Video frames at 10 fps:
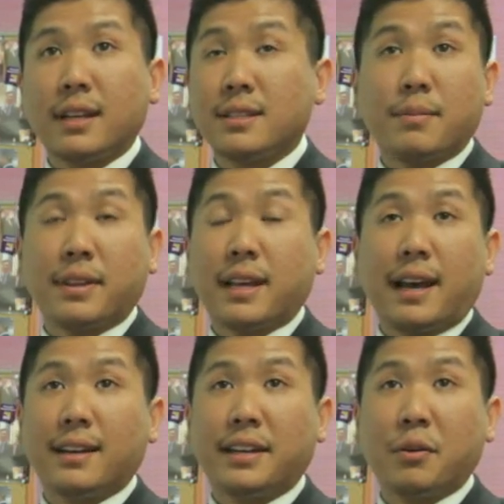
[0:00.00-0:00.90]
something
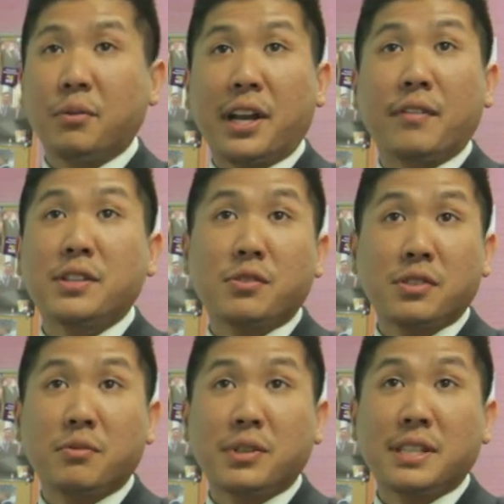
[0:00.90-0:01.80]
that you know none of us
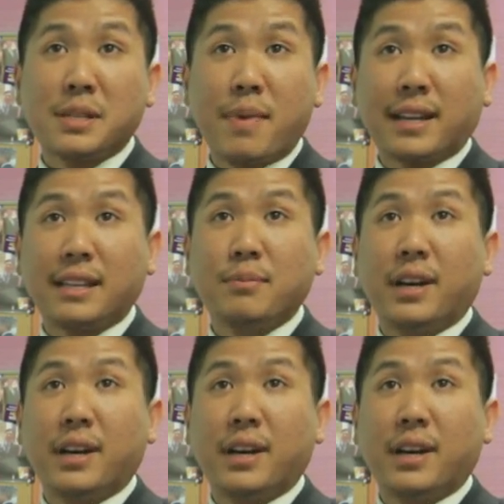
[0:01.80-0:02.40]
was, expecting,